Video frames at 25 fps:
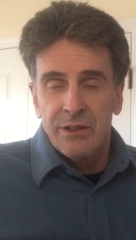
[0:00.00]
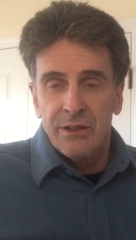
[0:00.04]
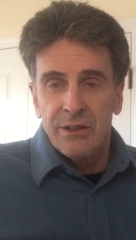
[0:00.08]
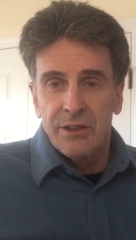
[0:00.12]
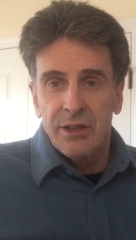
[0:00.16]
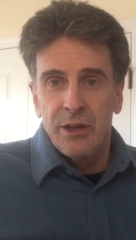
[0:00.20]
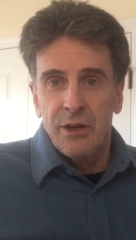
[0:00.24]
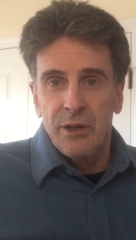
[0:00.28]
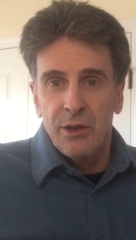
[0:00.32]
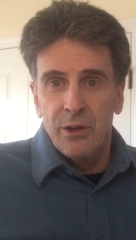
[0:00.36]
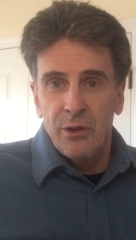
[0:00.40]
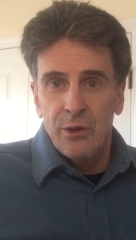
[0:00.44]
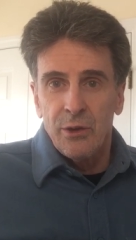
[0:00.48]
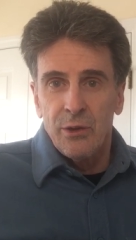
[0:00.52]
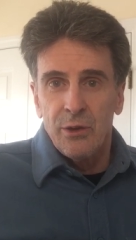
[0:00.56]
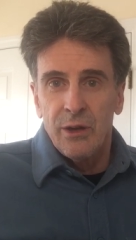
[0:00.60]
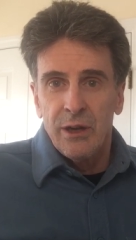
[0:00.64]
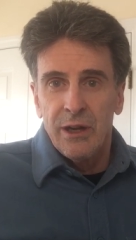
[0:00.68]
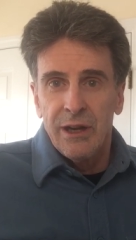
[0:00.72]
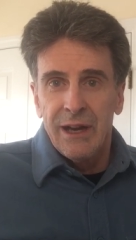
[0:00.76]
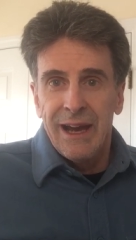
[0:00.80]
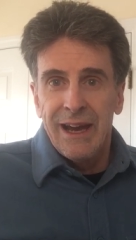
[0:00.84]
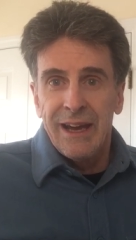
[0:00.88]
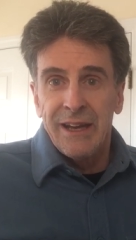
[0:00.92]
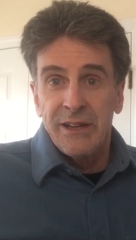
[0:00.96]
to
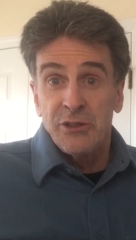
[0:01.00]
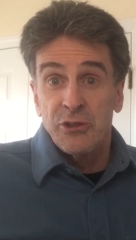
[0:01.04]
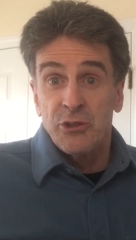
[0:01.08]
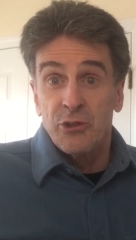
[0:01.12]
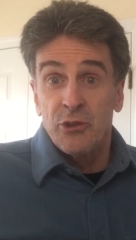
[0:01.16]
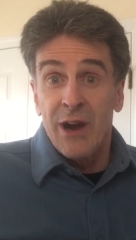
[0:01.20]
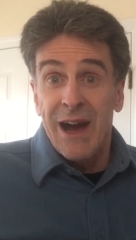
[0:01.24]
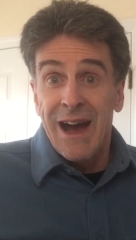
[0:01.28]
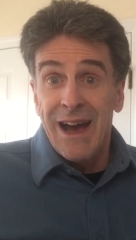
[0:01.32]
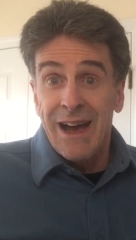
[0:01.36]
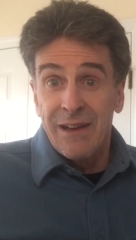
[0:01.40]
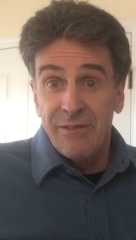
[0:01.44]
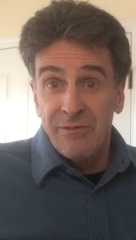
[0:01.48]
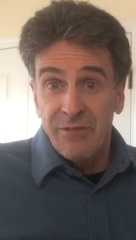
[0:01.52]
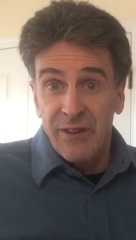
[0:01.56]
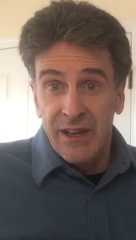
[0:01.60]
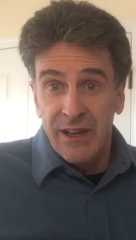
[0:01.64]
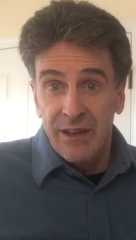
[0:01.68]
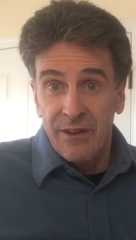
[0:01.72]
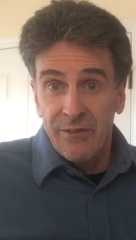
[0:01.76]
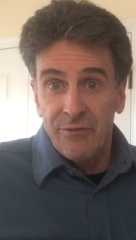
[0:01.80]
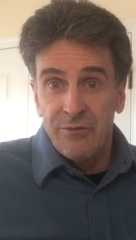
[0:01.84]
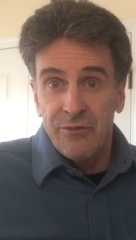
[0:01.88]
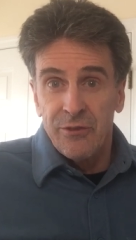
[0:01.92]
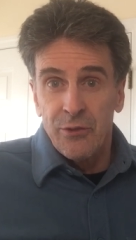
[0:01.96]
a
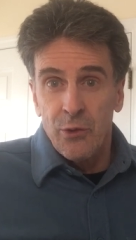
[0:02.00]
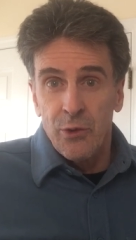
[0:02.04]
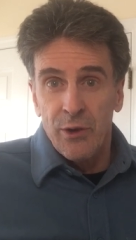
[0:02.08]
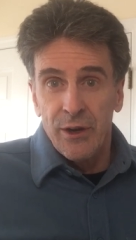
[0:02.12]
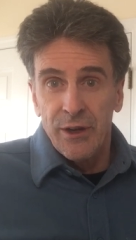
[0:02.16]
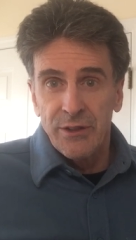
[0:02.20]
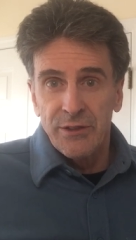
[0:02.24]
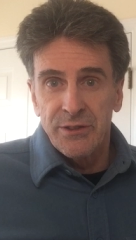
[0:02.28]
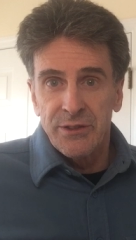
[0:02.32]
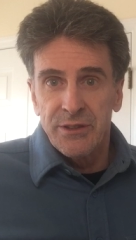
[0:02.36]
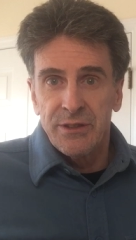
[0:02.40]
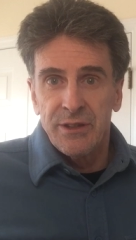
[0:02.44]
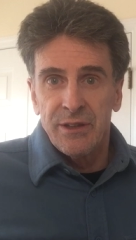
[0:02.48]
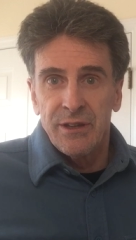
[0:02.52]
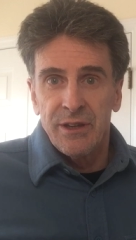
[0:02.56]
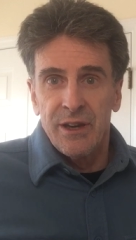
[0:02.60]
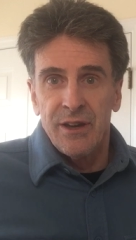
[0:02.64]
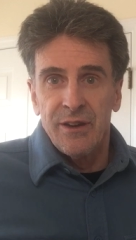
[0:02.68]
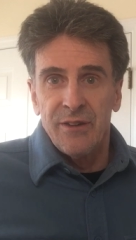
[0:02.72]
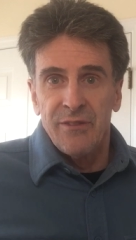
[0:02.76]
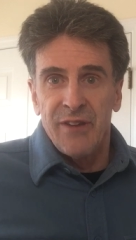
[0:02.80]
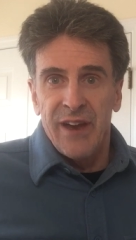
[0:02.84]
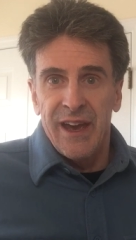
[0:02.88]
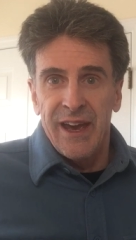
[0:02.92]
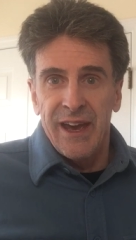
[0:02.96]
driving force
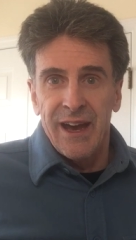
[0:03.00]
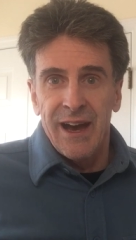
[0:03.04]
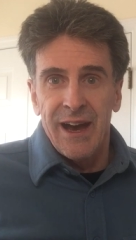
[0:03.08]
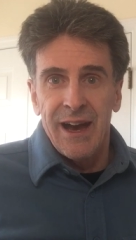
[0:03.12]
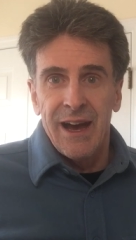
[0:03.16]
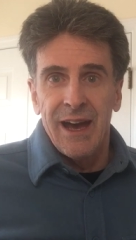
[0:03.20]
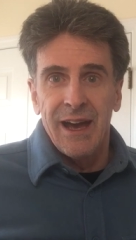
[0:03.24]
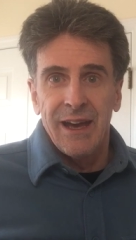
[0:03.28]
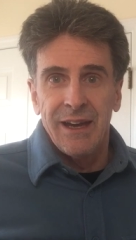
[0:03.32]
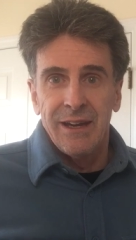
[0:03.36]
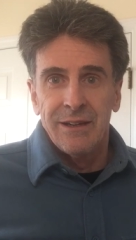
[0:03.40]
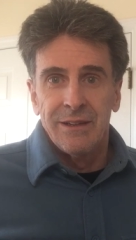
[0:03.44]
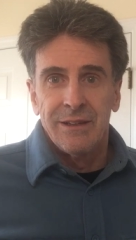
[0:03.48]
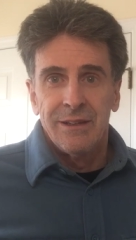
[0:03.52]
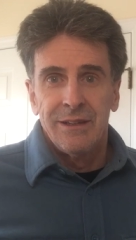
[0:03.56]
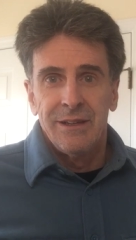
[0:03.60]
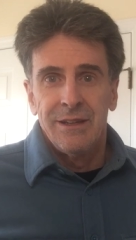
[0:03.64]
of AI?